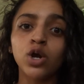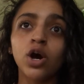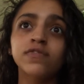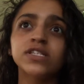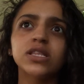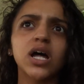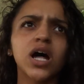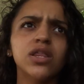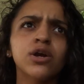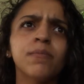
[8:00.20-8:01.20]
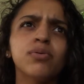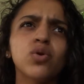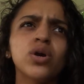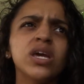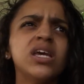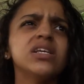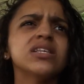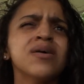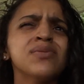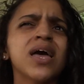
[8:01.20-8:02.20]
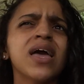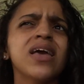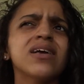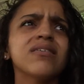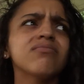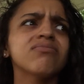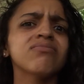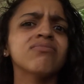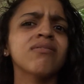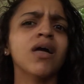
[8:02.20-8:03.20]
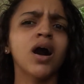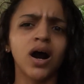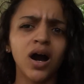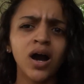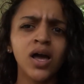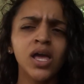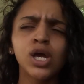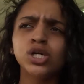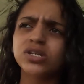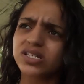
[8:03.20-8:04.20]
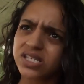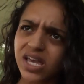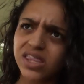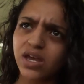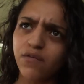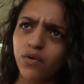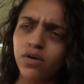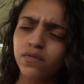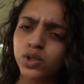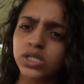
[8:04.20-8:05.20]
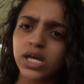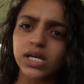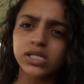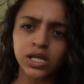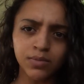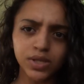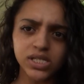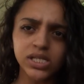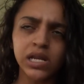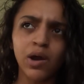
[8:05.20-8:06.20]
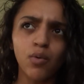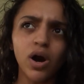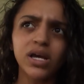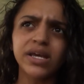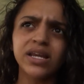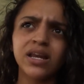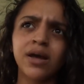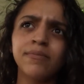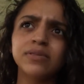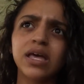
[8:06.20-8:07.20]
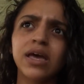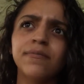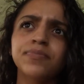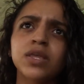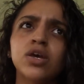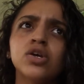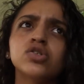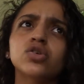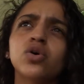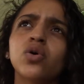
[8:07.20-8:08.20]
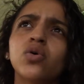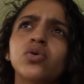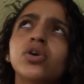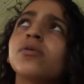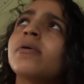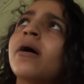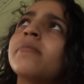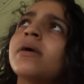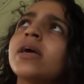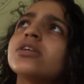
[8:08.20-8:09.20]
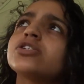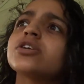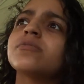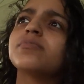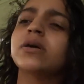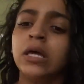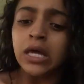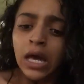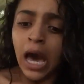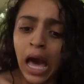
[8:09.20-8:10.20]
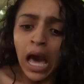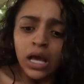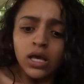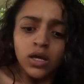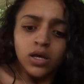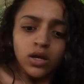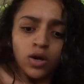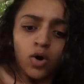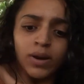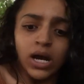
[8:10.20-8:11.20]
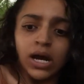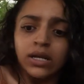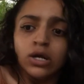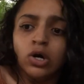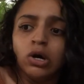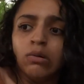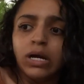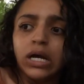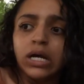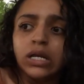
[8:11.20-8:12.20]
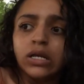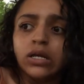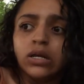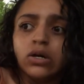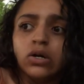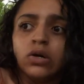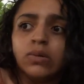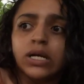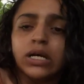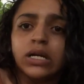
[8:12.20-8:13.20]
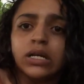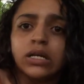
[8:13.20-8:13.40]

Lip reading: off to the other employees. I'm like, huh? So I stand there for a few seconds and I'm listening. I walk in and I'm like, so you're my manager, but oh my god, oh my god, oh my god.